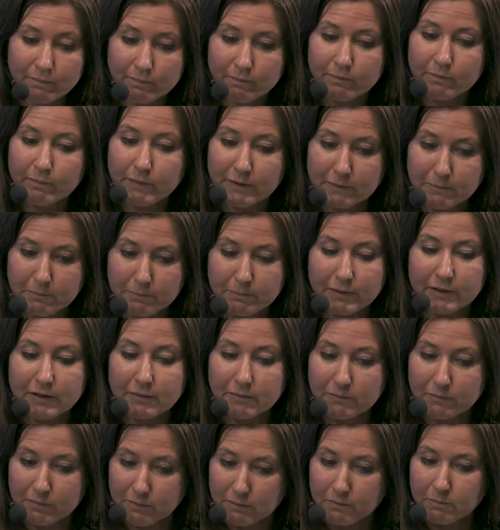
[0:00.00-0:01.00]
But
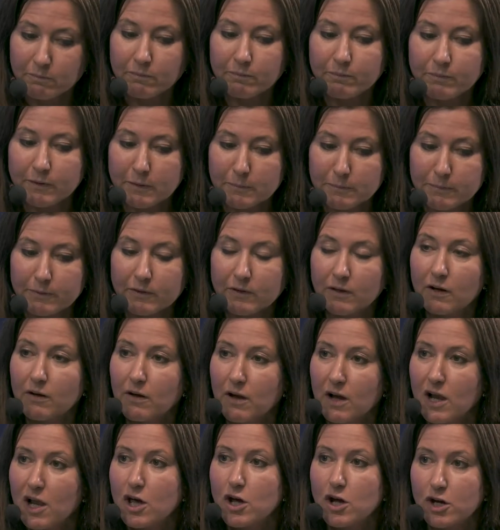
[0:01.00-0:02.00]
people are
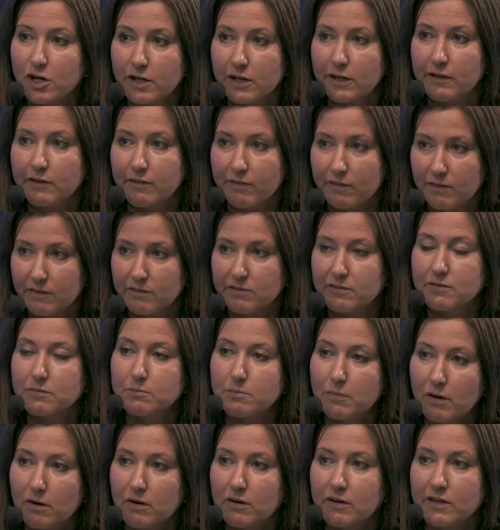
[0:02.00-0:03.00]
learning this
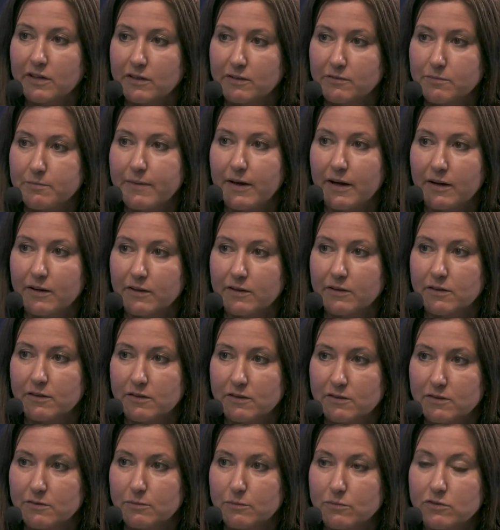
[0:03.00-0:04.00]
market
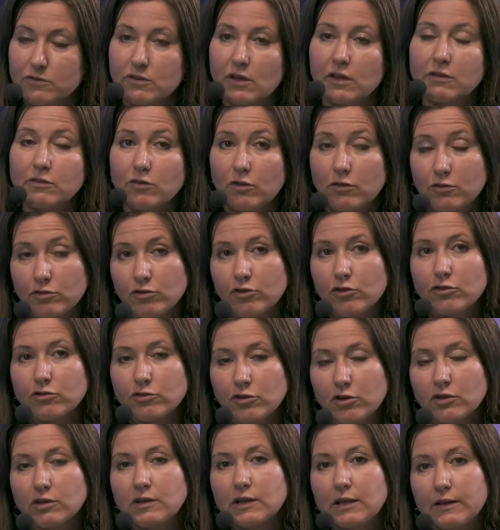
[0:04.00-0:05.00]
mechanisms, and
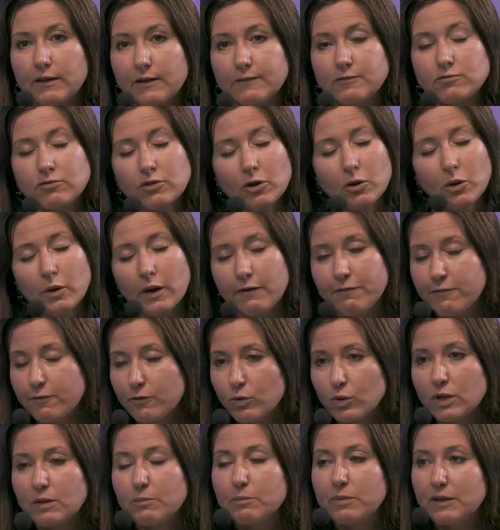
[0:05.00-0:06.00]
certainly, so
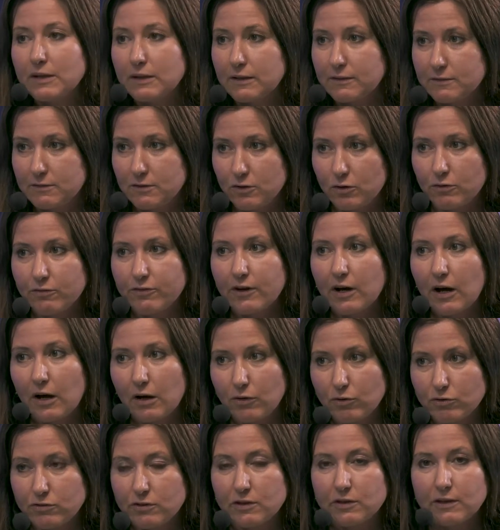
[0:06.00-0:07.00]
affordability of
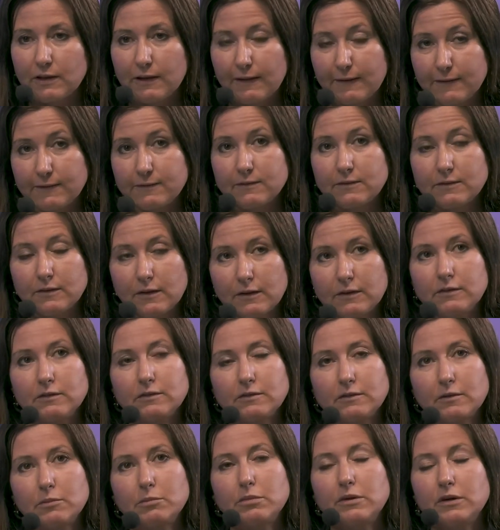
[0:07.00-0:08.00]
housing is
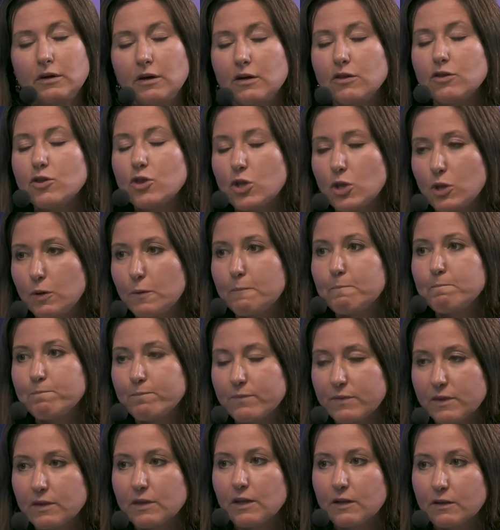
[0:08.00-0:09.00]
a big issue.
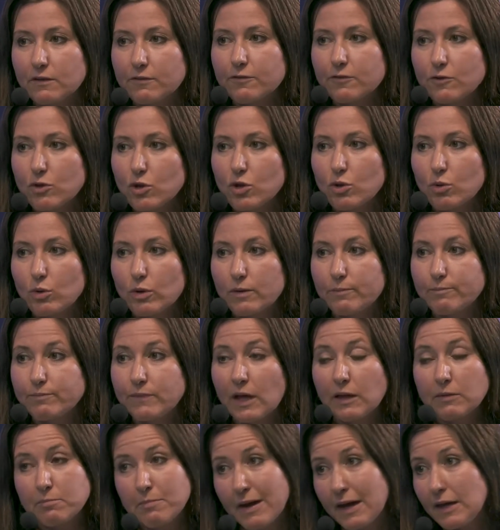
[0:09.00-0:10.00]
That's for sure.
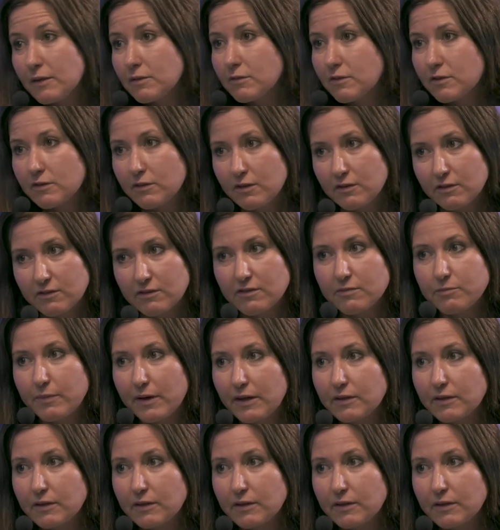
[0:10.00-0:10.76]
And maintenance,